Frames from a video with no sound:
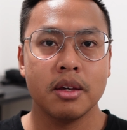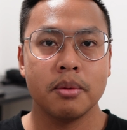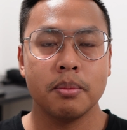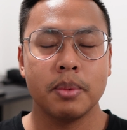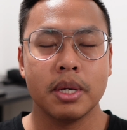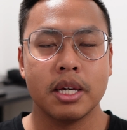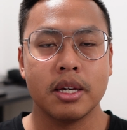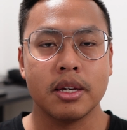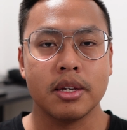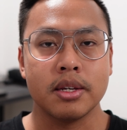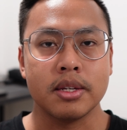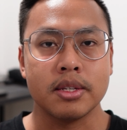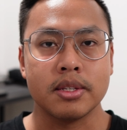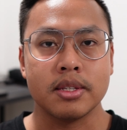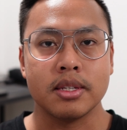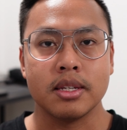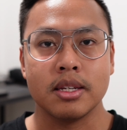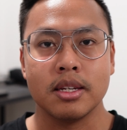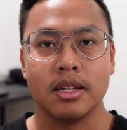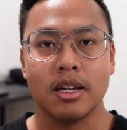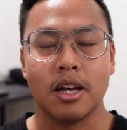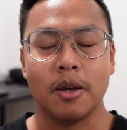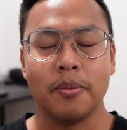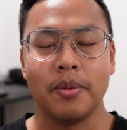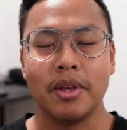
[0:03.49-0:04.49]
because
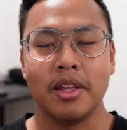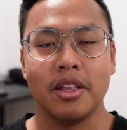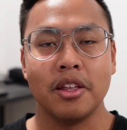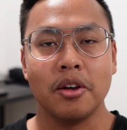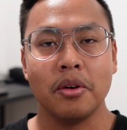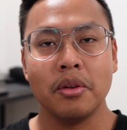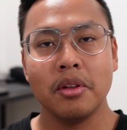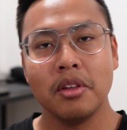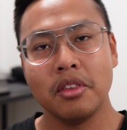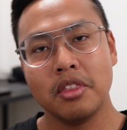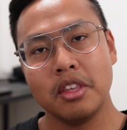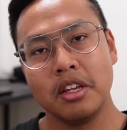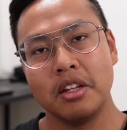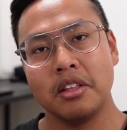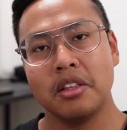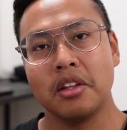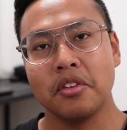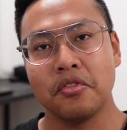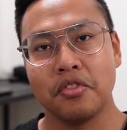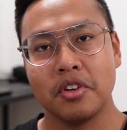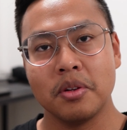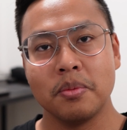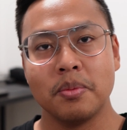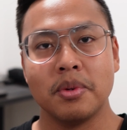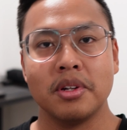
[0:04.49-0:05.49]
the only thing
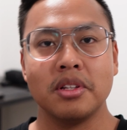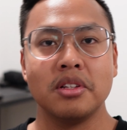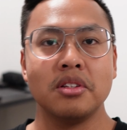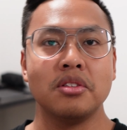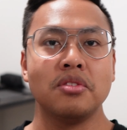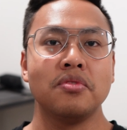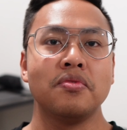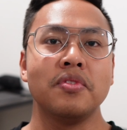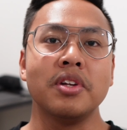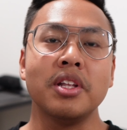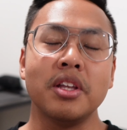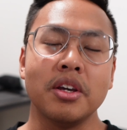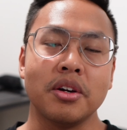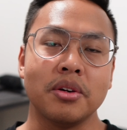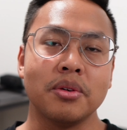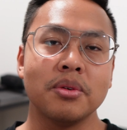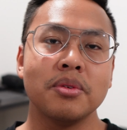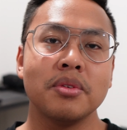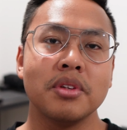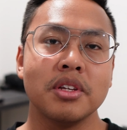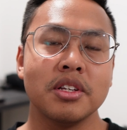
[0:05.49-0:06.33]
different about this video